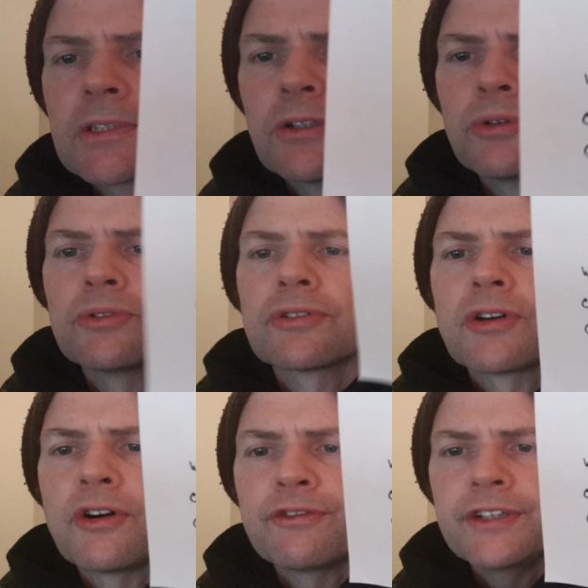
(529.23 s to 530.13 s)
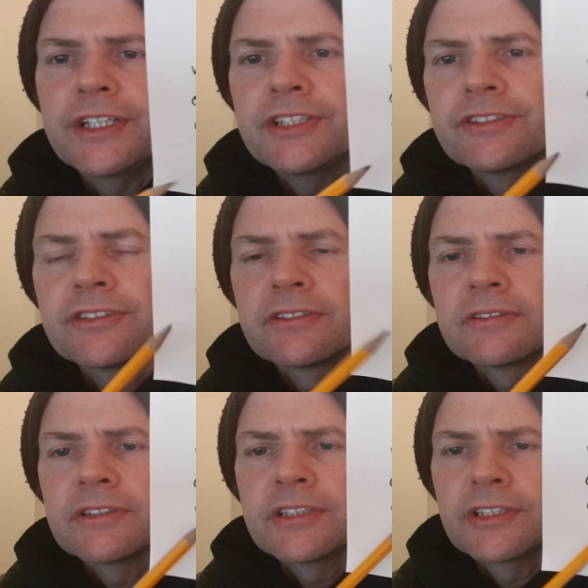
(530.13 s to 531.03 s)
all the coffees
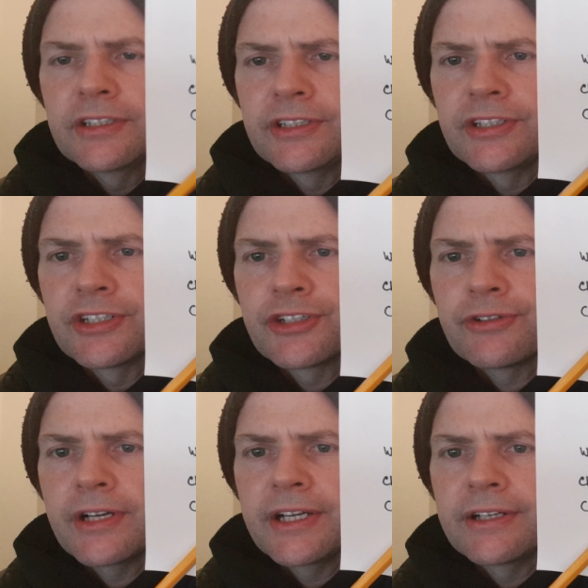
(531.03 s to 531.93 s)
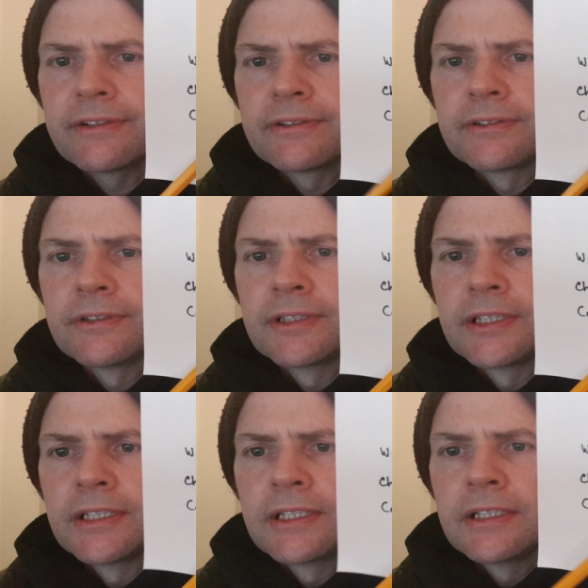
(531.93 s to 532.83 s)
in Australia.
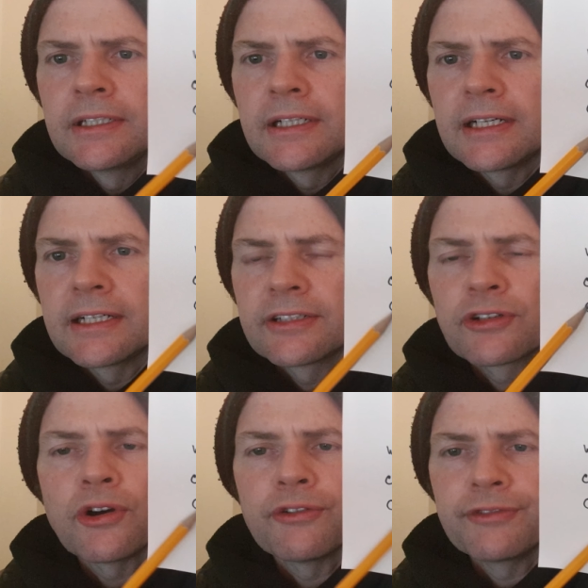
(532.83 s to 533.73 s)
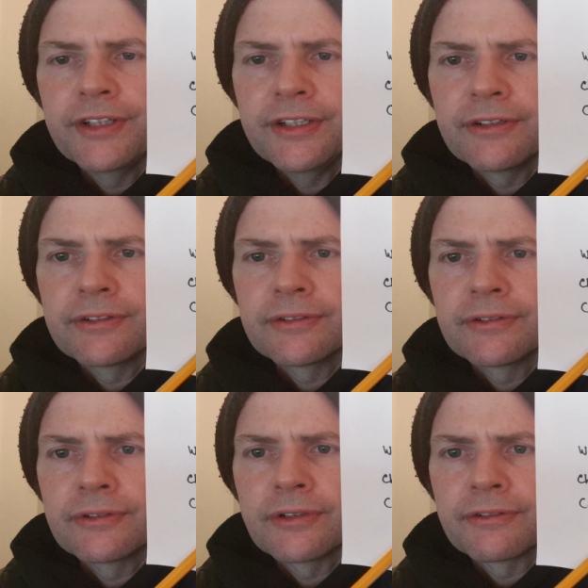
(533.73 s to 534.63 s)
The coffee
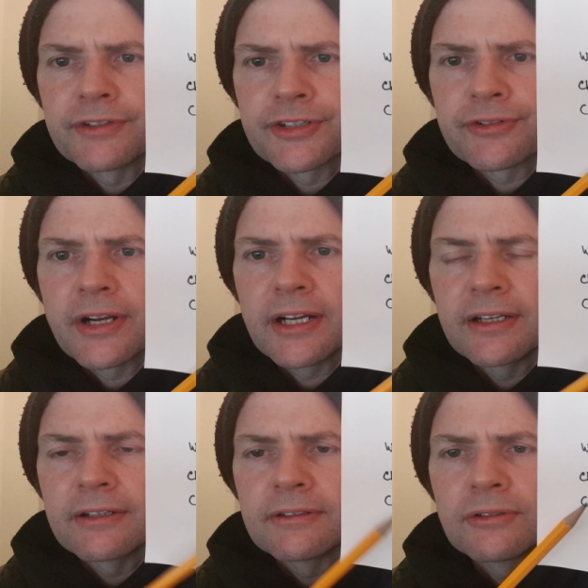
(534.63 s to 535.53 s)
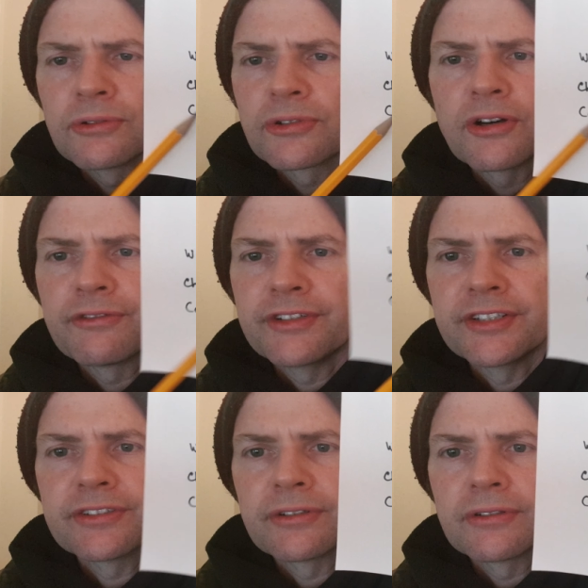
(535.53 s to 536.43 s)
of Australia. All the
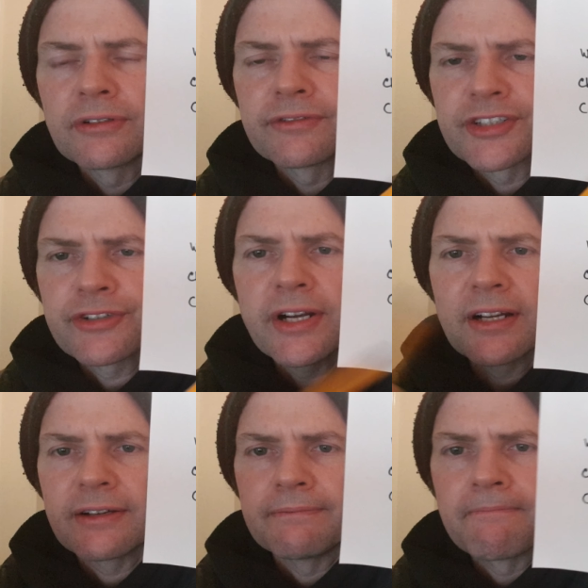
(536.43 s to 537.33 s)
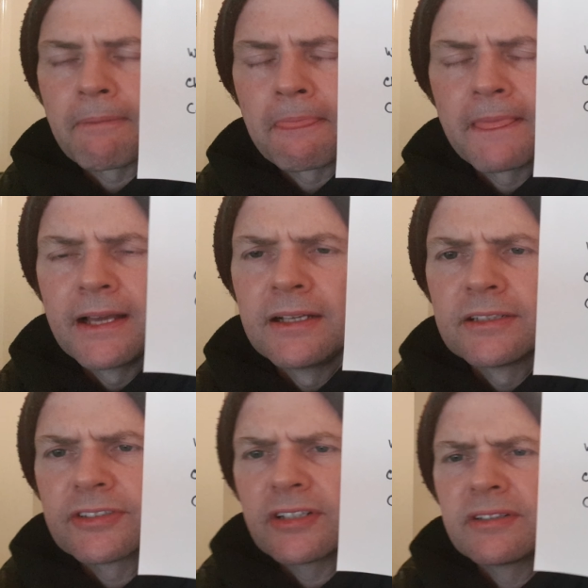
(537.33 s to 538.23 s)
coffees of Australia.
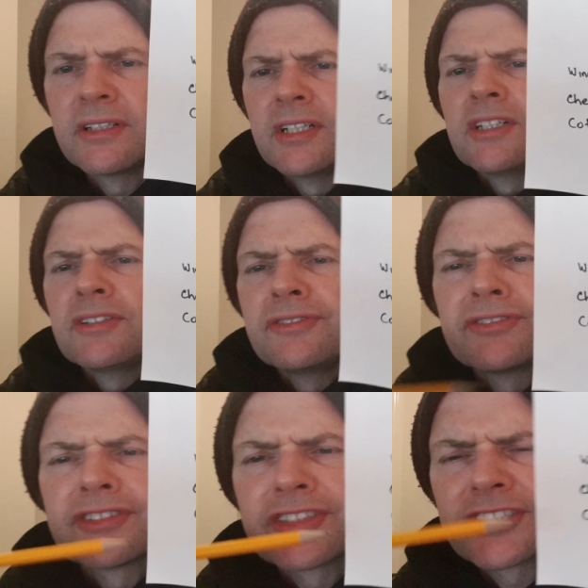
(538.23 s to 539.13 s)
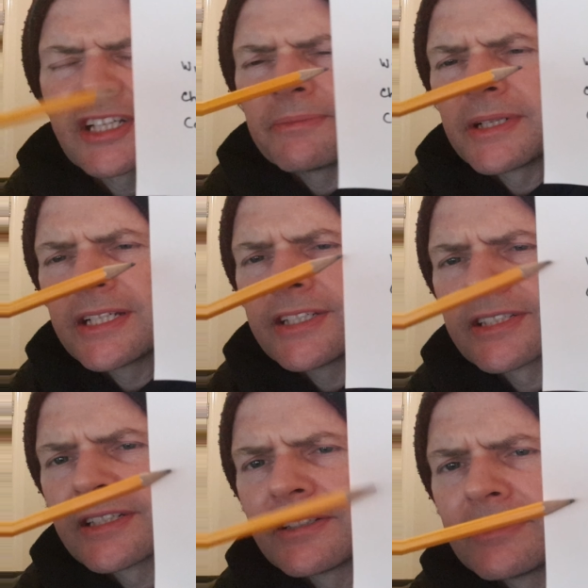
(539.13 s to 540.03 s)
So some of these
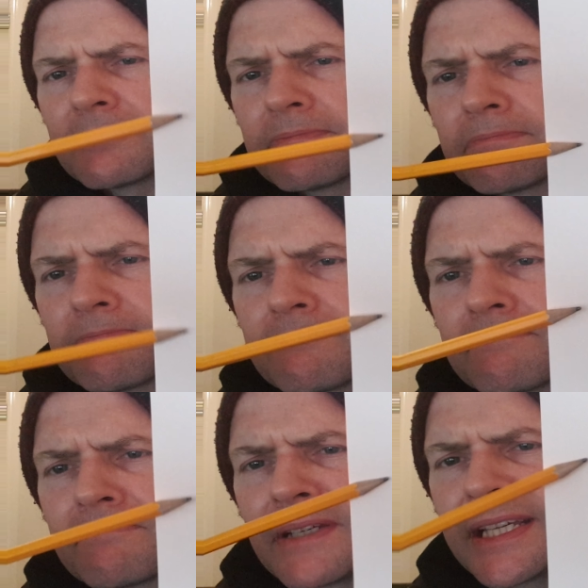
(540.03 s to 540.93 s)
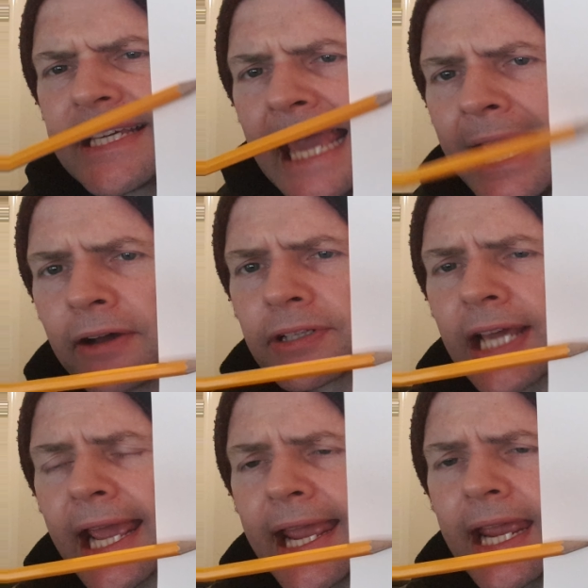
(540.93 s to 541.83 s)
can be count
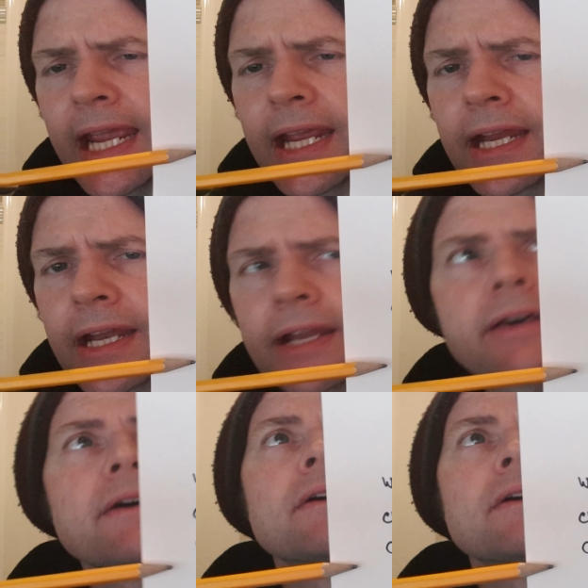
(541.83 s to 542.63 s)
and